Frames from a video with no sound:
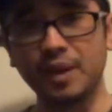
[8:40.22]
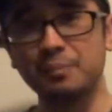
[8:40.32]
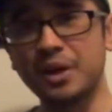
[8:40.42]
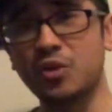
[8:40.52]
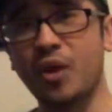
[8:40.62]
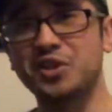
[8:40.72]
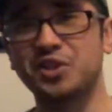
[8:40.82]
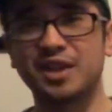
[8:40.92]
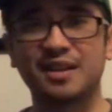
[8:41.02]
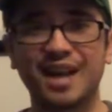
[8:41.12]
big
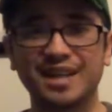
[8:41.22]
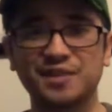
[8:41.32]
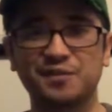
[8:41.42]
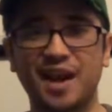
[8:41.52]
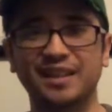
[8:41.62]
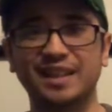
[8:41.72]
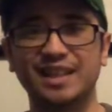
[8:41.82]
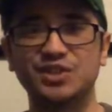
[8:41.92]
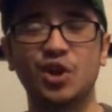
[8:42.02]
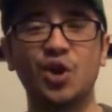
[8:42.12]
question, I guess, finally
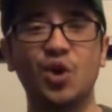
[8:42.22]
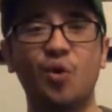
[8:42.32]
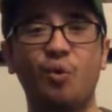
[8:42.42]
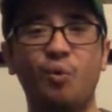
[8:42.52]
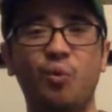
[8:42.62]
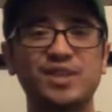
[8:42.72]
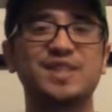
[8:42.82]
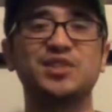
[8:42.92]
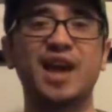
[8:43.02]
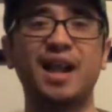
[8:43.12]
is, what's
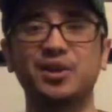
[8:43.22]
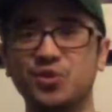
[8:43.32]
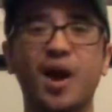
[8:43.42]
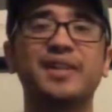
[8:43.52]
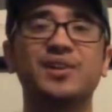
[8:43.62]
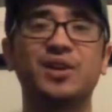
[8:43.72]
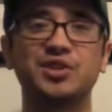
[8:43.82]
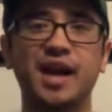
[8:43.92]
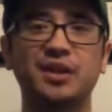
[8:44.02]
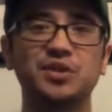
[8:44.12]
the challenge? Why are they called
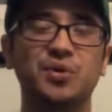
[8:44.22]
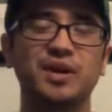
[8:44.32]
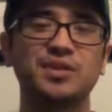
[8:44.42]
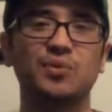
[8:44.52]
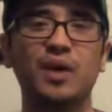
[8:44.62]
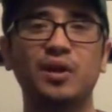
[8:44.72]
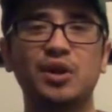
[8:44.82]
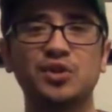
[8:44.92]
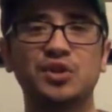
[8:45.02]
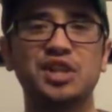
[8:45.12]
challenge coins? Well,
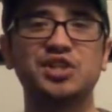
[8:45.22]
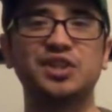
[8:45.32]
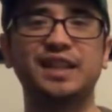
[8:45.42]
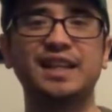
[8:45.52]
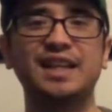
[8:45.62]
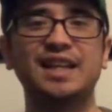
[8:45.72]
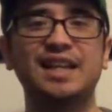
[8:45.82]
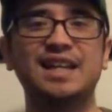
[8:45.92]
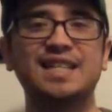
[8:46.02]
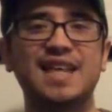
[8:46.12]
traditionally
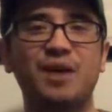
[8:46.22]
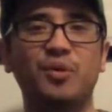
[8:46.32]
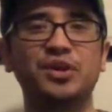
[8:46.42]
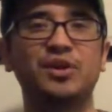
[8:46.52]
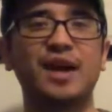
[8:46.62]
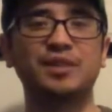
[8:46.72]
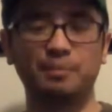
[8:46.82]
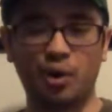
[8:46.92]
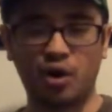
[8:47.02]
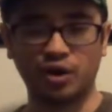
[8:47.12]
is that when you're at the
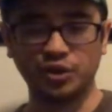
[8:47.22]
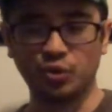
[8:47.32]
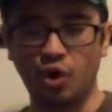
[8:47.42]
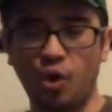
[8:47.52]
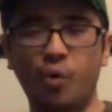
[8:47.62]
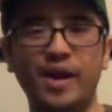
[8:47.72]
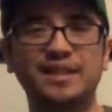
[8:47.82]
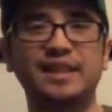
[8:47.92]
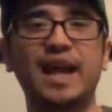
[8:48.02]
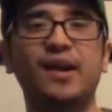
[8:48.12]
bar, you always
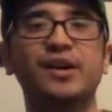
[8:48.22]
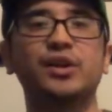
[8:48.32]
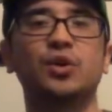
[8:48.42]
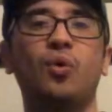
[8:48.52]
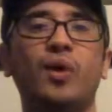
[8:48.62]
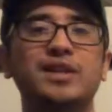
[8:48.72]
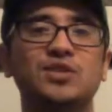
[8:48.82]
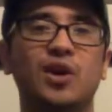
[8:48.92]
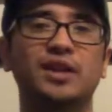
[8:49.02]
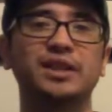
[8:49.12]
carry your coins
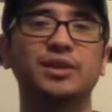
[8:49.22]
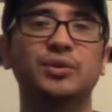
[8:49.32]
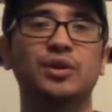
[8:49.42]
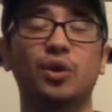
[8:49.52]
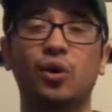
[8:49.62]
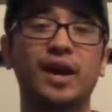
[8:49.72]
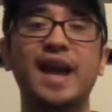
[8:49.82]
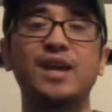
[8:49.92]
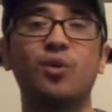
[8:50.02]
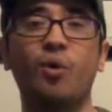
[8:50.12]
on you, or
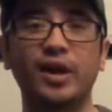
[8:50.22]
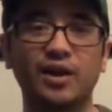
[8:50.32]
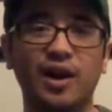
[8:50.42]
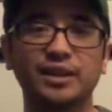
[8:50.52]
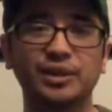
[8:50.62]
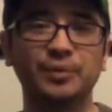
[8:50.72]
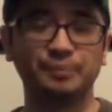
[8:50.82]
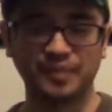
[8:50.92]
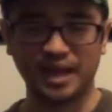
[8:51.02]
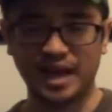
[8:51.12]
a coin on you.
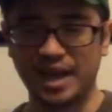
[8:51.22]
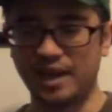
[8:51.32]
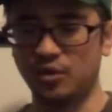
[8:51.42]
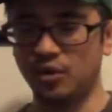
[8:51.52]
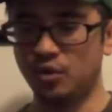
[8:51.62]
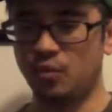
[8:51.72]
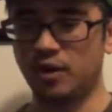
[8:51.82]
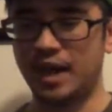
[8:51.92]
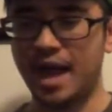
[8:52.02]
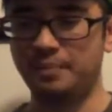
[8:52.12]
And
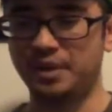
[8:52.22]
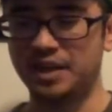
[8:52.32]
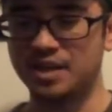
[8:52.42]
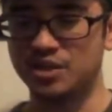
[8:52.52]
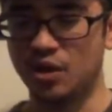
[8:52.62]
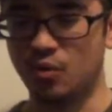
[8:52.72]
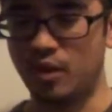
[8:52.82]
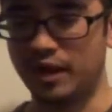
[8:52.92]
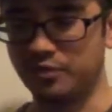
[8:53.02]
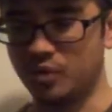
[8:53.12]
what'll happen is,
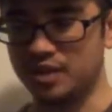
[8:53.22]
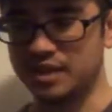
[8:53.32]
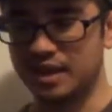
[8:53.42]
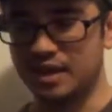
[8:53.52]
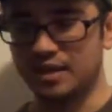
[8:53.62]
while everyone's,